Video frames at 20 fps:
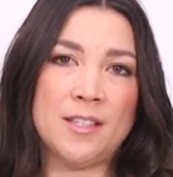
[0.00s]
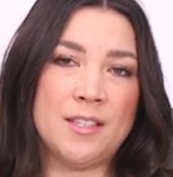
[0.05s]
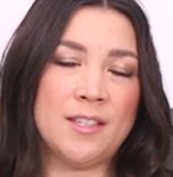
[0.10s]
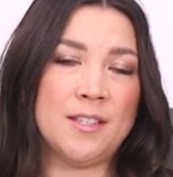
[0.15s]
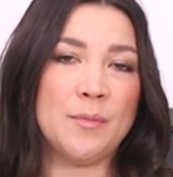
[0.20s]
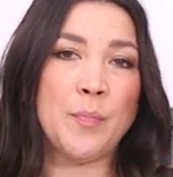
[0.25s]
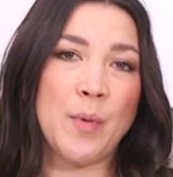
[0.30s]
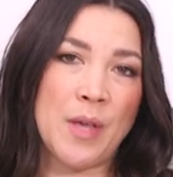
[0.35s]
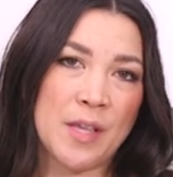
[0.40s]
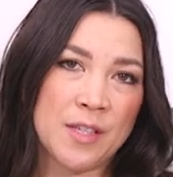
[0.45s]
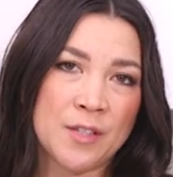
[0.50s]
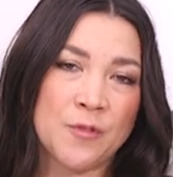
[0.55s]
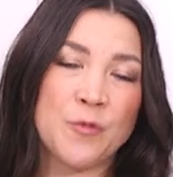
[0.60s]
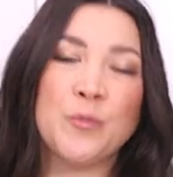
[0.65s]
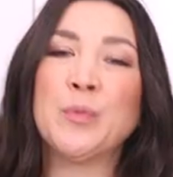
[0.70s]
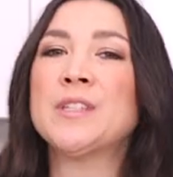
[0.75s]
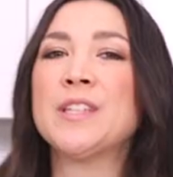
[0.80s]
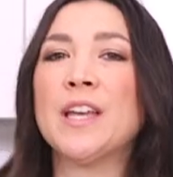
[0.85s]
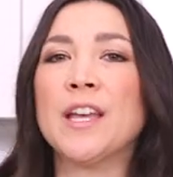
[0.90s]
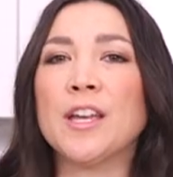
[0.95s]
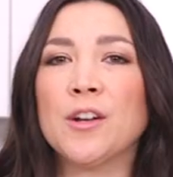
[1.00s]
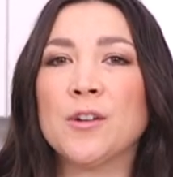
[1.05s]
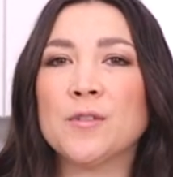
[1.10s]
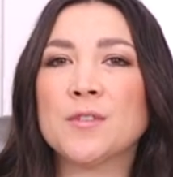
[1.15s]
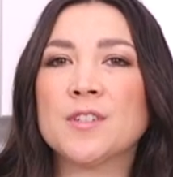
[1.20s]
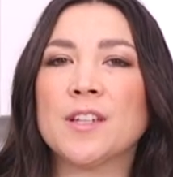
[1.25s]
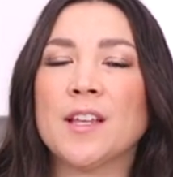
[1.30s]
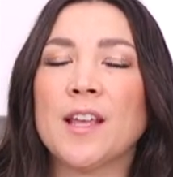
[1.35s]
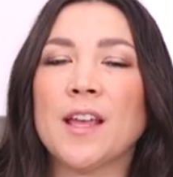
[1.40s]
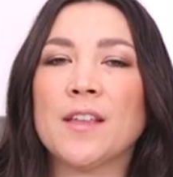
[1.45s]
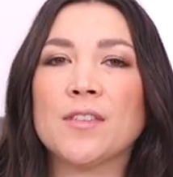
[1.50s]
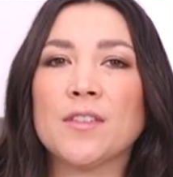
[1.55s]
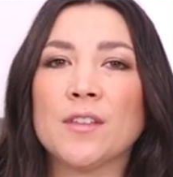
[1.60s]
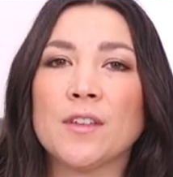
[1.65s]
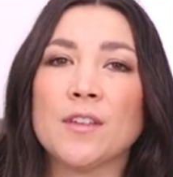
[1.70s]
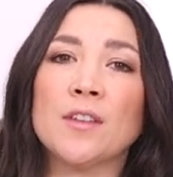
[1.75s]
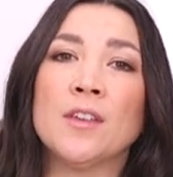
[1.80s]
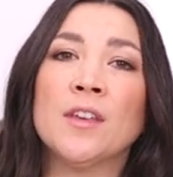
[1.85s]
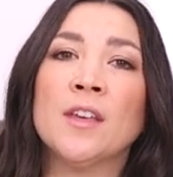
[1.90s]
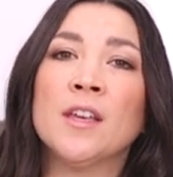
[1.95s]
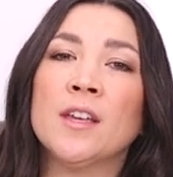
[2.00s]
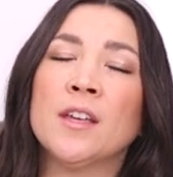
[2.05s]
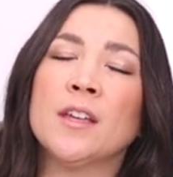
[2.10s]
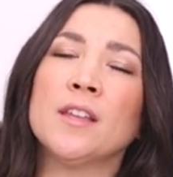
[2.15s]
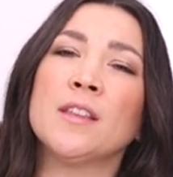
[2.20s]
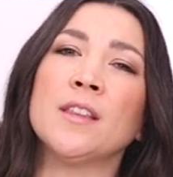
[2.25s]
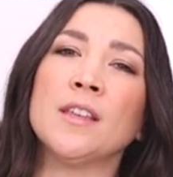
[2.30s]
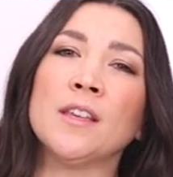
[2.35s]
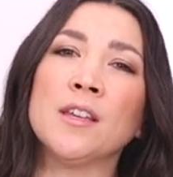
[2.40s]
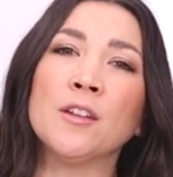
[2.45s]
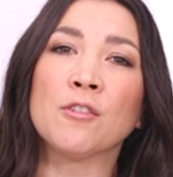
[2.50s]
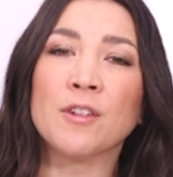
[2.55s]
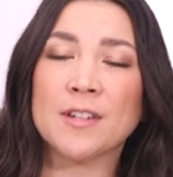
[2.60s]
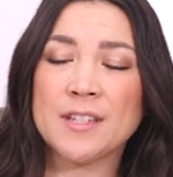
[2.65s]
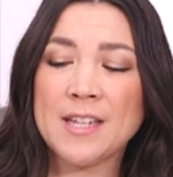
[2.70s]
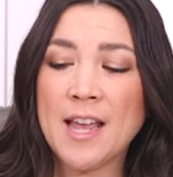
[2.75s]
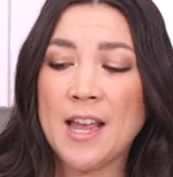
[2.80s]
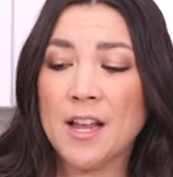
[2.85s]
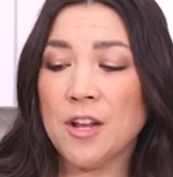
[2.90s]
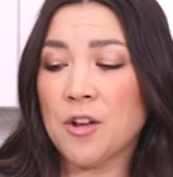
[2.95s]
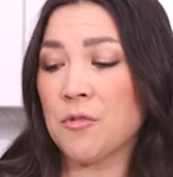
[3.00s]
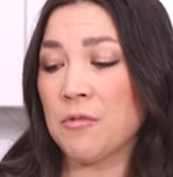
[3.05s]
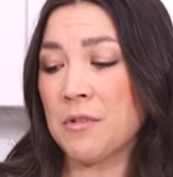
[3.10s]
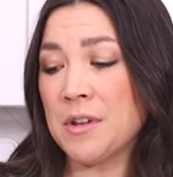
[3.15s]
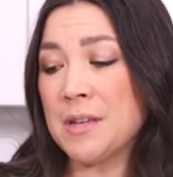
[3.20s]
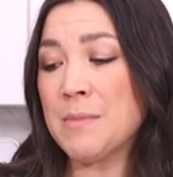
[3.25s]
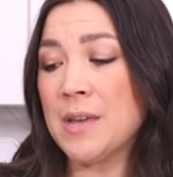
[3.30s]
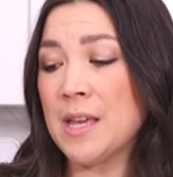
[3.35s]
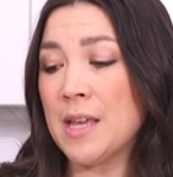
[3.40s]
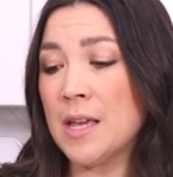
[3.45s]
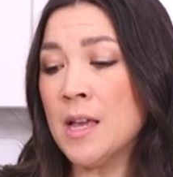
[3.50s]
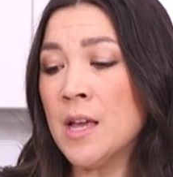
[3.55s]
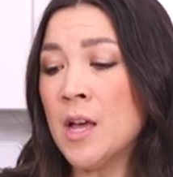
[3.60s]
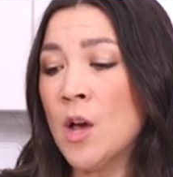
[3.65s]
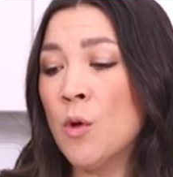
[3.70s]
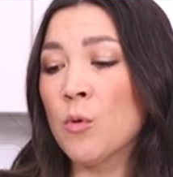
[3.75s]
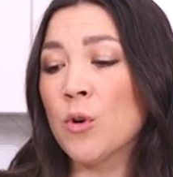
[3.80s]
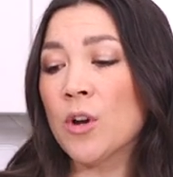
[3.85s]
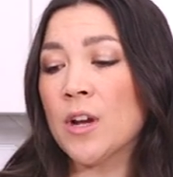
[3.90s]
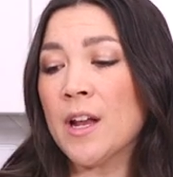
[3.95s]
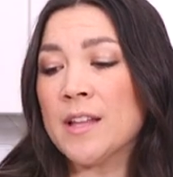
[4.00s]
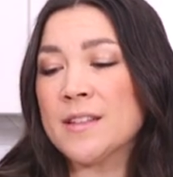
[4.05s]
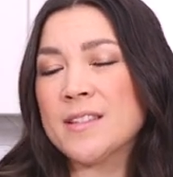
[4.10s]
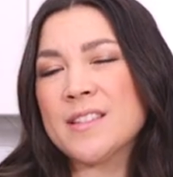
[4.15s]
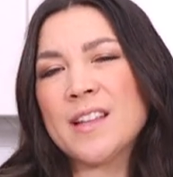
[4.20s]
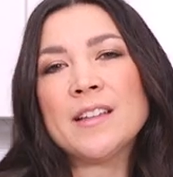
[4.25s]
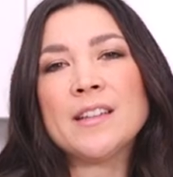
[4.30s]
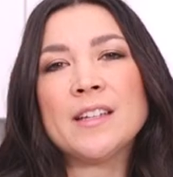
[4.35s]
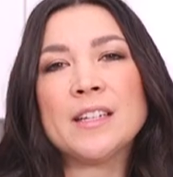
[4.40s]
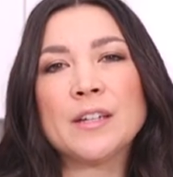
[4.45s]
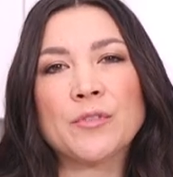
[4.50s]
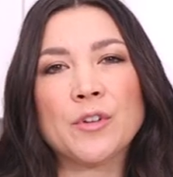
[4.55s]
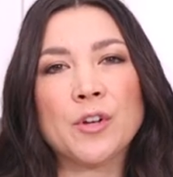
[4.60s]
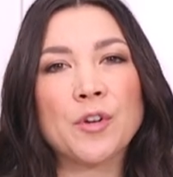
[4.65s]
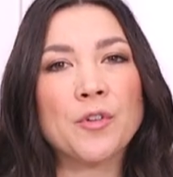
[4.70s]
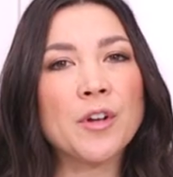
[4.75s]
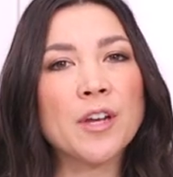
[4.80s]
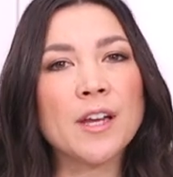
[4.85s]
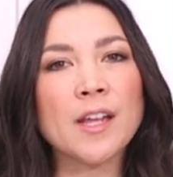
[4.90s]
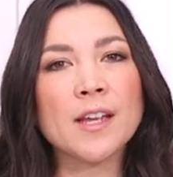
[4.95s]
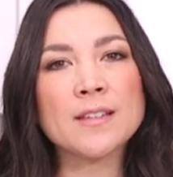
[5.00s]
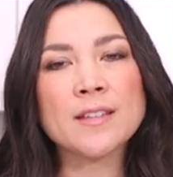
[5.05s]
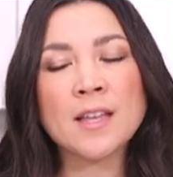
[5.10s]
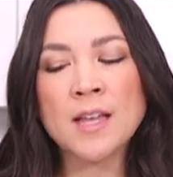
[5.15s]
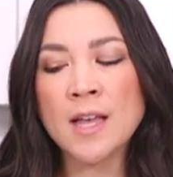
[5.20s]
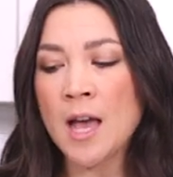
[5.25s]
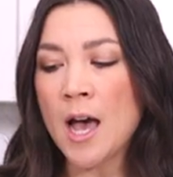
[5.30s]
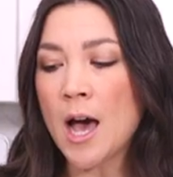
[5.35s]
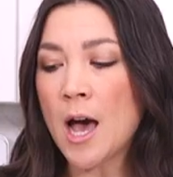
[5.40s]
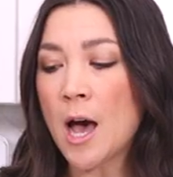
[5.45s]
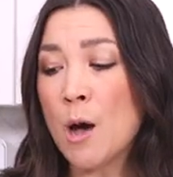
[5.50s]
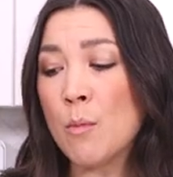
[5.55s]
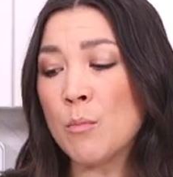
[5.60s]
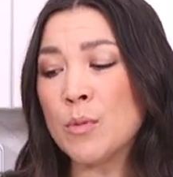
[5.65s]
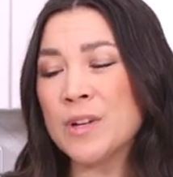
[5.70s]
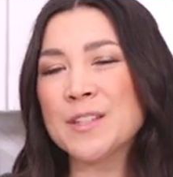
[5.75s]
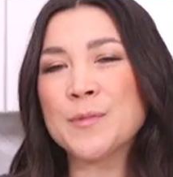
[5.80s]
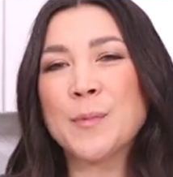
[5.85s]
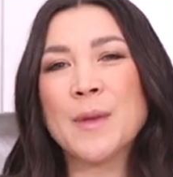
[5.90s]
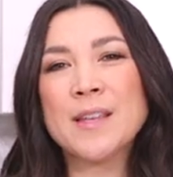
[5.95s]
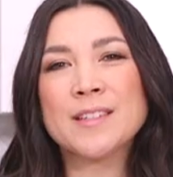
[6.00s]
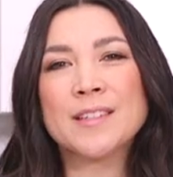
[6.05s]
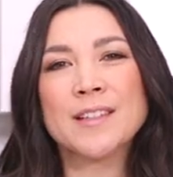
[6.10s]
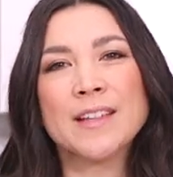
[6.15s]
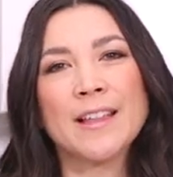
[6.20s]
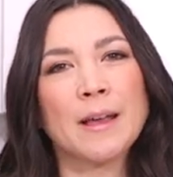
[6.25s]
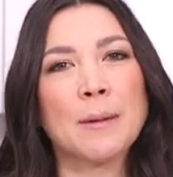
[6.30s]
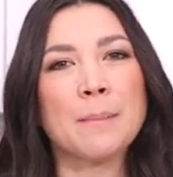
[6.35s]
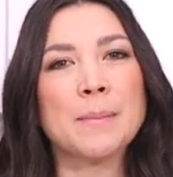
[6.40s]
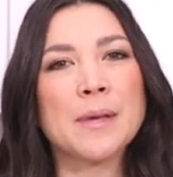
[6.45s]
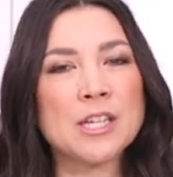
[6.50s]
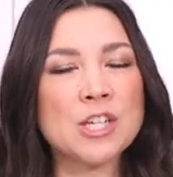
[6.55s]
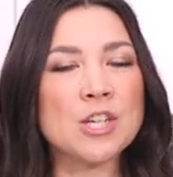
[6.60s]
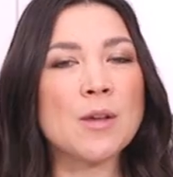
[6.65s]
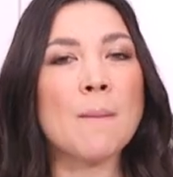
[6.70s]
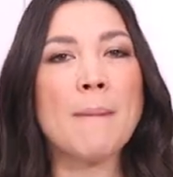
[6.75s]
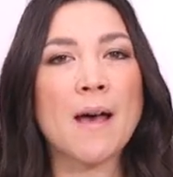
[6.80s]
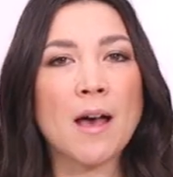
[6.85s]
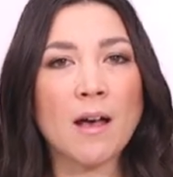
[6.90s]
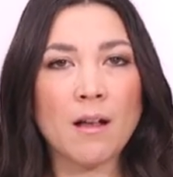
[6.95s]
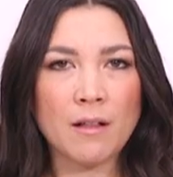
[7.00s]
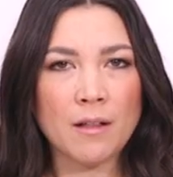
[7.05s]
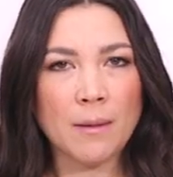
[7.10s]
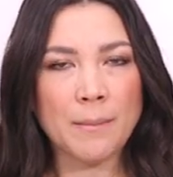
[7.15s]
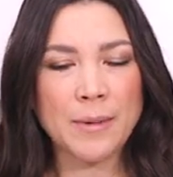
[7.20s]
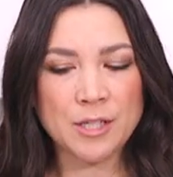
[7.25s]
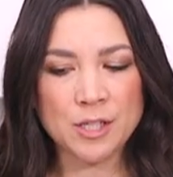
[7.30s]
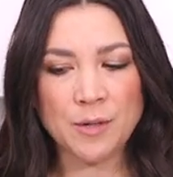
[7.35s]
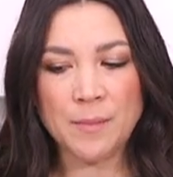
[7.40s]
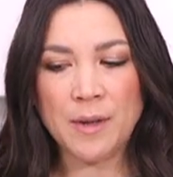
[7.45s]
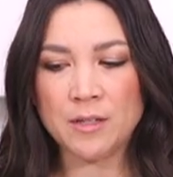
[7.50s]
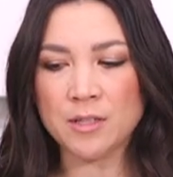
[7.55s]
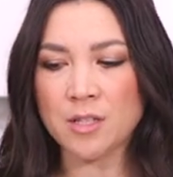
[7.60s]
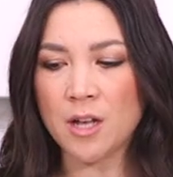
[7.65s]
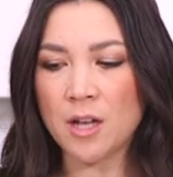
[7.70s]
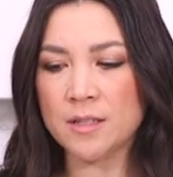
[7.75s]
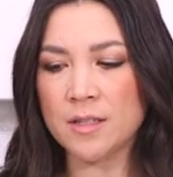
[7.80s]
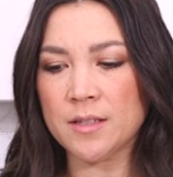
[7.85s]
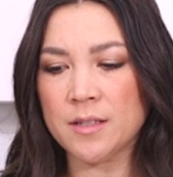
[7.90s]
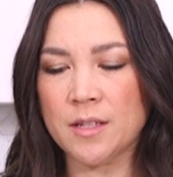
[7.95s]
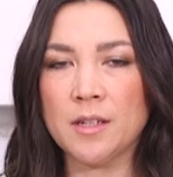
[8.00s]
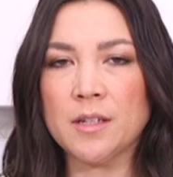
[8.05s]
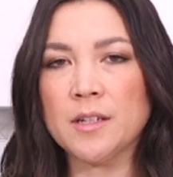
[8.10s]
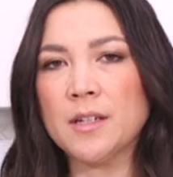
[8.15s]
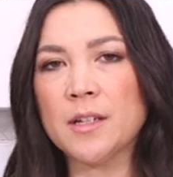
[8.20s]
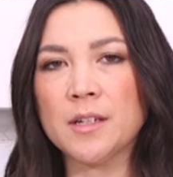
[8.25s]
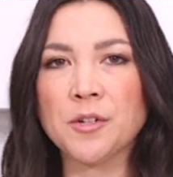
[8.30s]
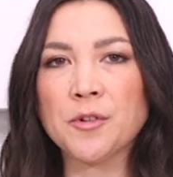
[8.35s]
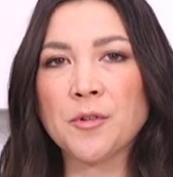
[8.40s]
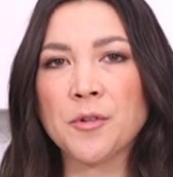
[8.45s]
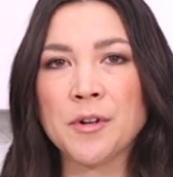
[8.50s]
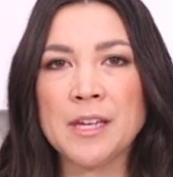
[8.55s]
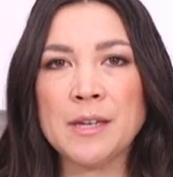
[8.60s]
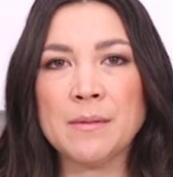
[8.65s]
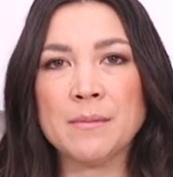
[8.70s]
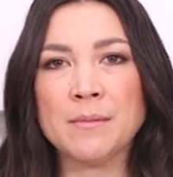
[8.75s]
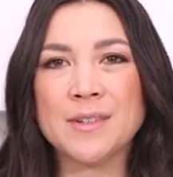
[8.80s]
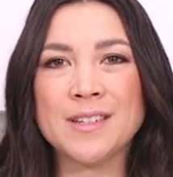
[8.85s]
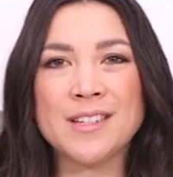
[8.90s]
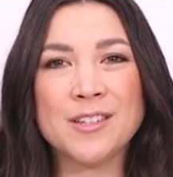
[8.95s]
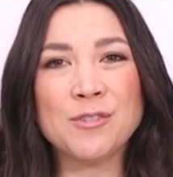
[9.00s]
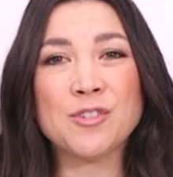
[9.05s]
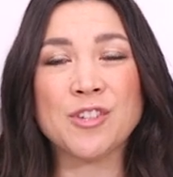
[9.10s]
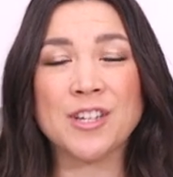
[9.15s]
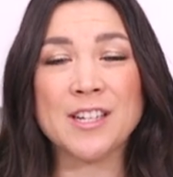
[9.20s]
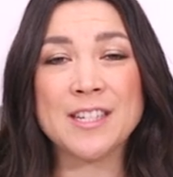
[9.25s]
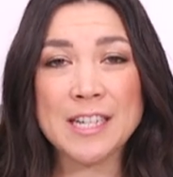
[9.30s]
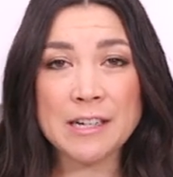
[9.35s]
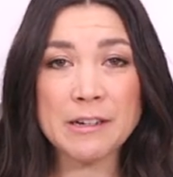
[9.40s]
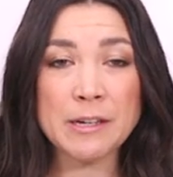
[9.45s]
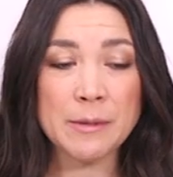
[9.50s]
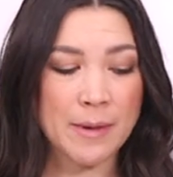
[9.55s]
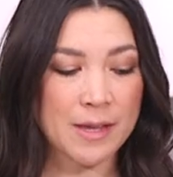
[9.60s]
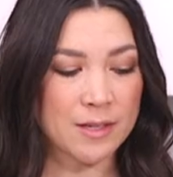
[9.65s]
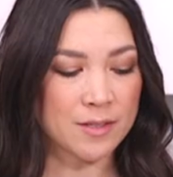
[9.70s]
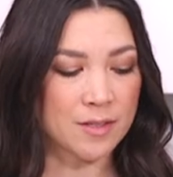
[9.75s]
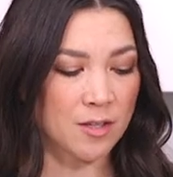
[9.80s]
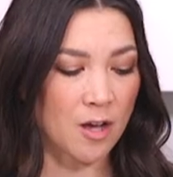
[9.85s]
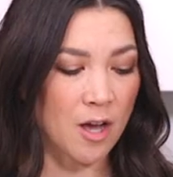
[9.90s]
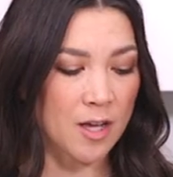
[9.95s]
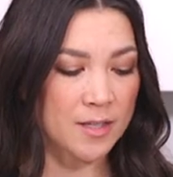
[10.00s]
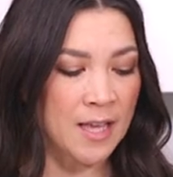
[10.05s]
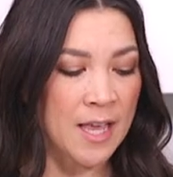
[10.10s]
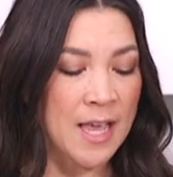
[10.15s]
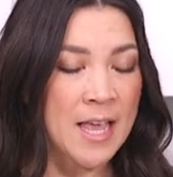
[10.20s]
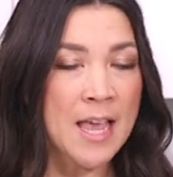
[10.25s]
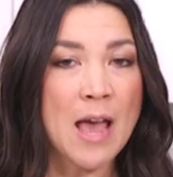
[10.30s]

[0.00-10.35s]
It's a base of potatoes to get the gratin creamy. We're gonna add slightly different ingredients, but it's basically like a bechamel. A bechamel sauce is a cream, usually a dairy-based sauce.